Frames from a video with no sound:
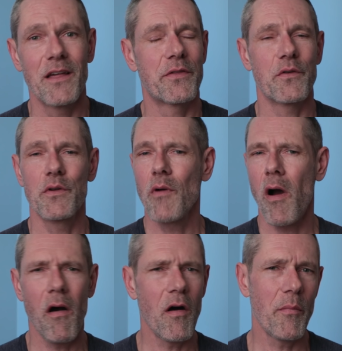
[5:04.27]
Through
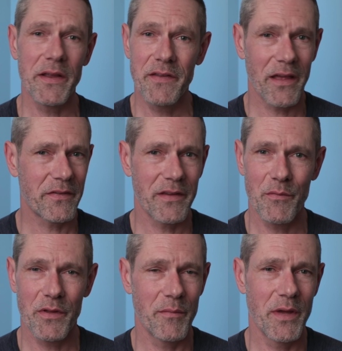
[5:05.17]
all my
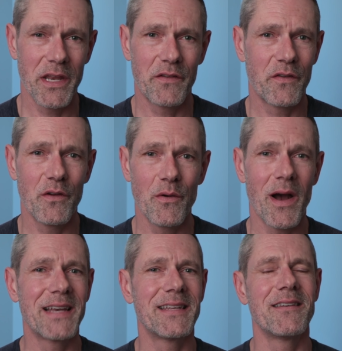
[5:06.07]
testing with the Mini 2,
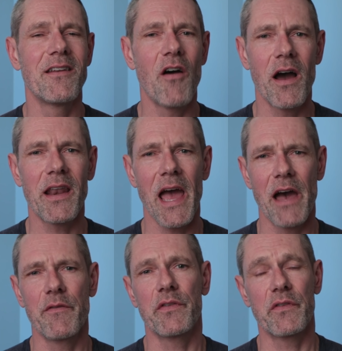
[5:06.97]
I did not
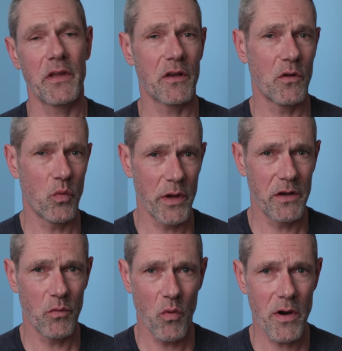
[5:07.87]
have a single
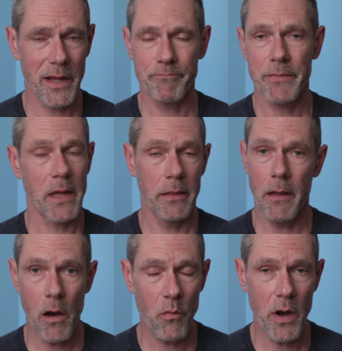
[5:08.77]
wind warning.
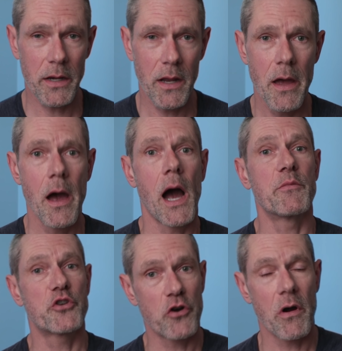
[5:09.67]
Not one.
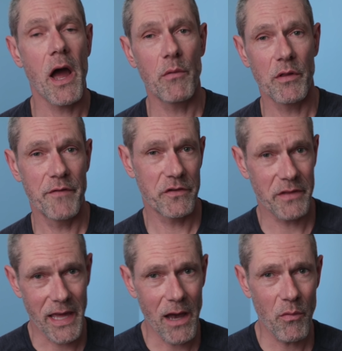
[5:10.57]
I'm sure I will
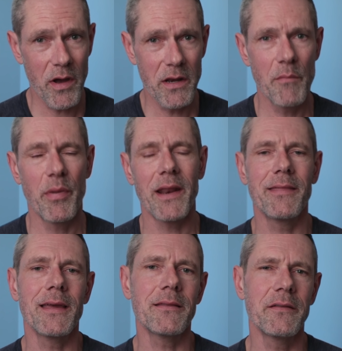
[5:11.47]
eventually get one, but I
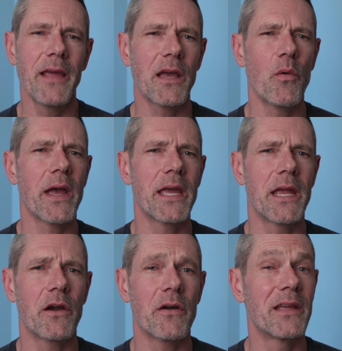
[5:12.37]
think the takeaway
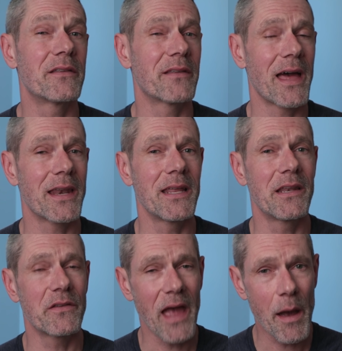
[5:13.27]
here is that it
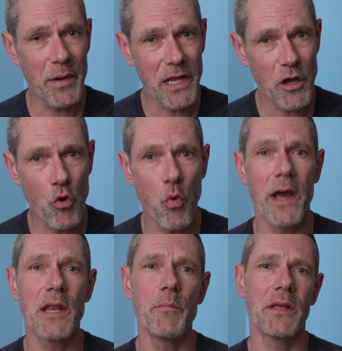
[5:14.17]
is happening
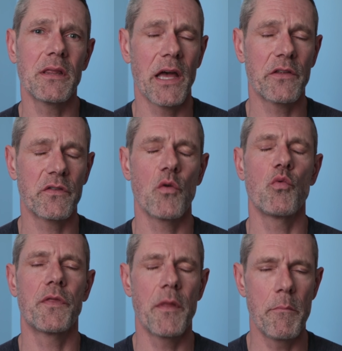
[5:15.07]
quite a bit less
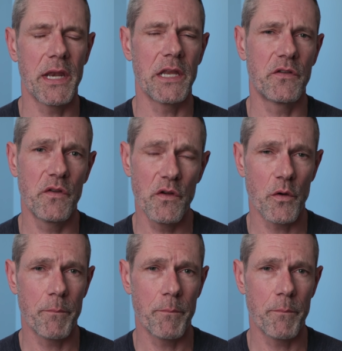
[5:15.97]
with the Mini 2.